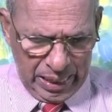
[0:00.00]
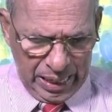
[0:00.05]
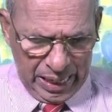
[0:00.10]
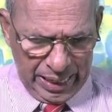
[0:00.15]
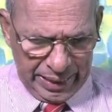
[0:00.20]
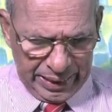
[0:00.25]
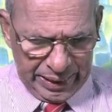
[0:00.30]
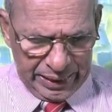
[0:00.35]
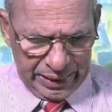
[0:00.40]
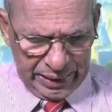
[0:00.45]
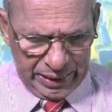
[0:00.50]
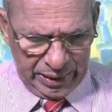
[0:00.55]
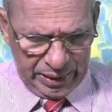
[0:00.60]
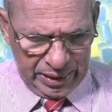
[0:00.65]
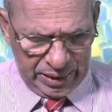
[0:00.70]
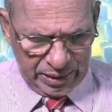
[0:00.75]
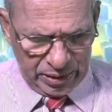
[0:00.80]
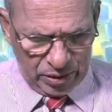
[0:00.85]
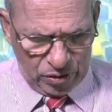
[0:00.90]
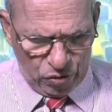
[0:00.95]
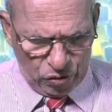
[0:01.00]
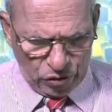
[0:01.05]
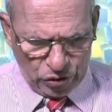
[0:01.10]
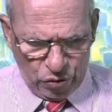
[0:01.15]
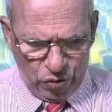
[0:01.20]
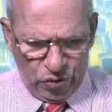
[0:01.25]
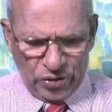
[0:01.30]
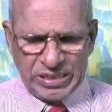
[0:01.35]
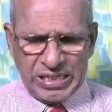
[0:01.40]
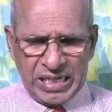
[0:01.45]
And in good
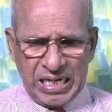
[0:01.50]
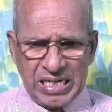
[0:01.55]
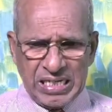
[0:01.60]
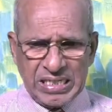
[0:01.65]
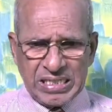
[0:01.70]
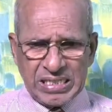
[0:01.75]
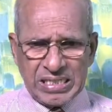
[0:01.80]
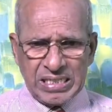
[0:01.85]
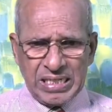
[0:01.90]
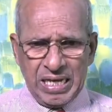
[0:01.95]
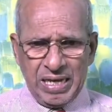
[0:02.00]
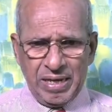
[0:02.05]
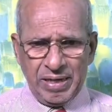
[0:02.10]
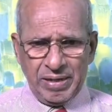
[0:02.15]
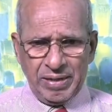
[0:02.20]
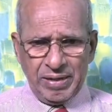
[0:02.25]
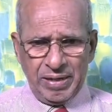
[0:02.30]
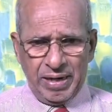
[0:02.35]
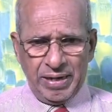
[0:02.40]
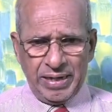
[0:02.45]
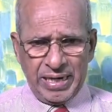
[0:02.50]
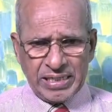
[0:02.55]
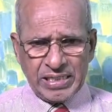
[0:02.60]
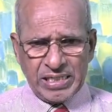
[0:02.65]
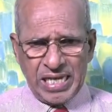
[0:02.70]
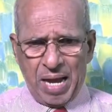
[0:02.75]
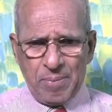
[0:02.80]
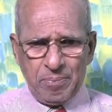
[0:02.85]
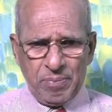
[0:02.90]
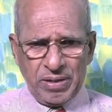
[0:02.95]
hotels, an
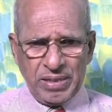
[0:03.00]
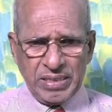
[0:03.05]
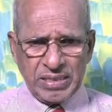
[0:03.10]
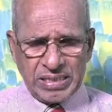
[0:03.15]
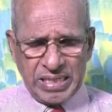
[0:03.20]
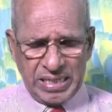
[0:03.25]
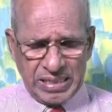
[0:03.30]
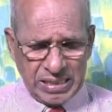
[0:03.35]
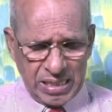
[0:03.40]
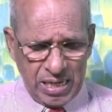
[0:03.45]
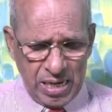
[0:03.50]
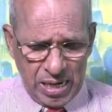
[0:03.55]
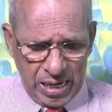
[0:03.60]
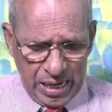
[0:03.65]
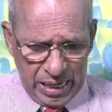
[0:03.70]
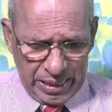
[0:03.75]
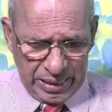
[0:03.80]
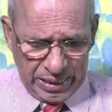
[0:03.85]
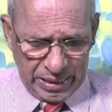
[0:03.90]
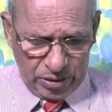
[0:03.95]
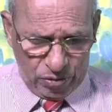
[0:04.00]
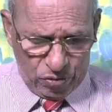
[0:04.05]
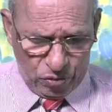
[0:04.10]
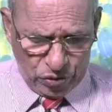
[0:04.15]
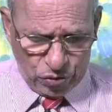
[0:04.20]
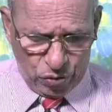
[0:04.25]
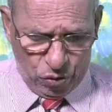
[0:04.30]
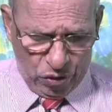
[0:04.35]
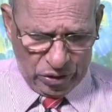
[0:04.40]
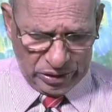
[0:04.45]
example is this, in
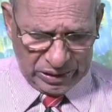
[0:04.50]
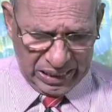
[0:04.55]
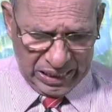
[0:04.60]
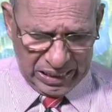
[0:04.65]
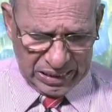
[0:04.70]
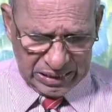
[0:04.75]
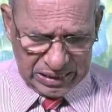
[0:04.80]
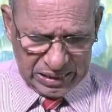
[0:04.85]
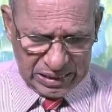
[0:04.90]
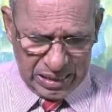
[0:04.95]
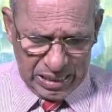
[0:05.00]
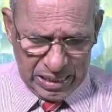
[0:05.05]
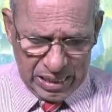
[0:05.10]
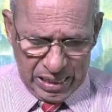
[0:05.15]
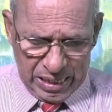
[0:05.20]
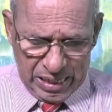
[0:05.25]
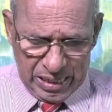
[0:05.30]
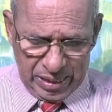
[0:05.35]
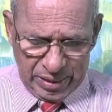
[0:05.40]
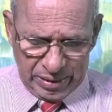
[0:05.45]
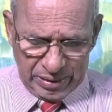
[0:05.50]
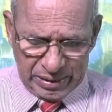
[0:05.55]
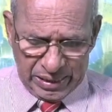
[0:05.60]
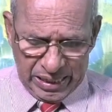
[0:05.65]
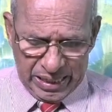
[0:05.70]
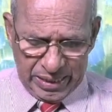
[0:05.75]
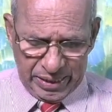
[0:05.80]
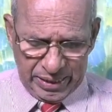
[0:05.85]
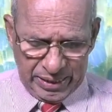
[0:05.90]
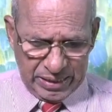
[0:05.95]
good hotels,
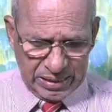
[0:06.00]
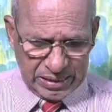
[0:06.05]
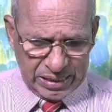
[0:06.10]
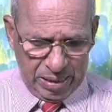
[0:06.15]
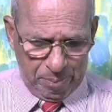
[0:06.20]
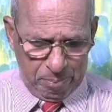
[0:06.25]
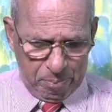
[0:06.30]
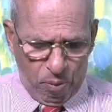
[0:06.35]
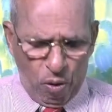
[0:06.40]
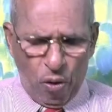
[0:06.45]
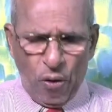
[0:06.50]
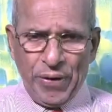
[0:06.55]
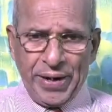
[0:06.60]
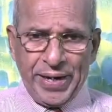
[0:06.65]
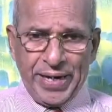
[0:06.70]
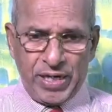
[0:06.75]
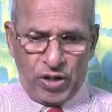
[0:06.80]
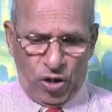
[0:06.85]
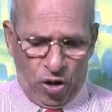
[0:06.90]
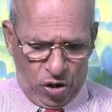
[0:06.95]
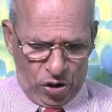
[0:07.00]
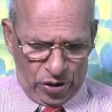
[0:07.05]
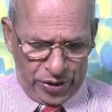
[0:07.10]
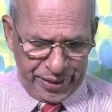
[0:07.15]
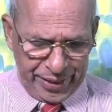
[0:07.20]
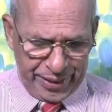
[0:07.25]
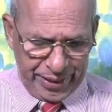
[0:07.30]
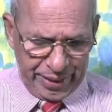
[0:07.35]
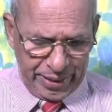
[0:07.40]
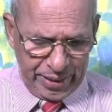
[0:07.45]
there is a boy
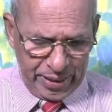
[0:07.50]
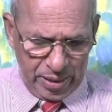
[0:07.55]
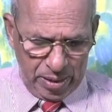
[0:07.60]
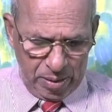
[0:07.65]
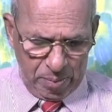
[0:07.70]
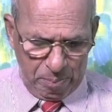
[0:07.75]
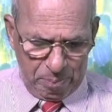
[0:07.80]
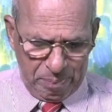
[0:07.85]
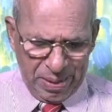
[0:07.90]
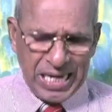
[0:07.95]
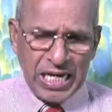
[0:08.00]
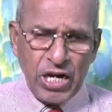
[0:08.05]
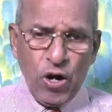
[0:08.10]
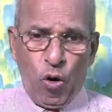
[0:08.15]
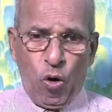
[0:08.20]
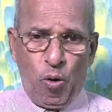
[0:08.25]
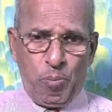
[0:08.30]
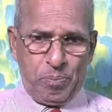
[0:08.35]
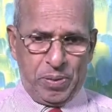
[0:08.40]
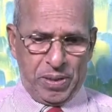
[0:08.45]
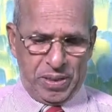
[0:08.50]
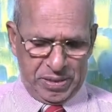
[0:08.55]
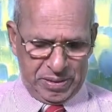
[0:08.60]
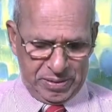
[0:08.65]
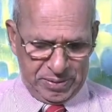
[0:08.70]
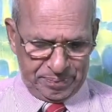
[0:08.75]
called bellhop.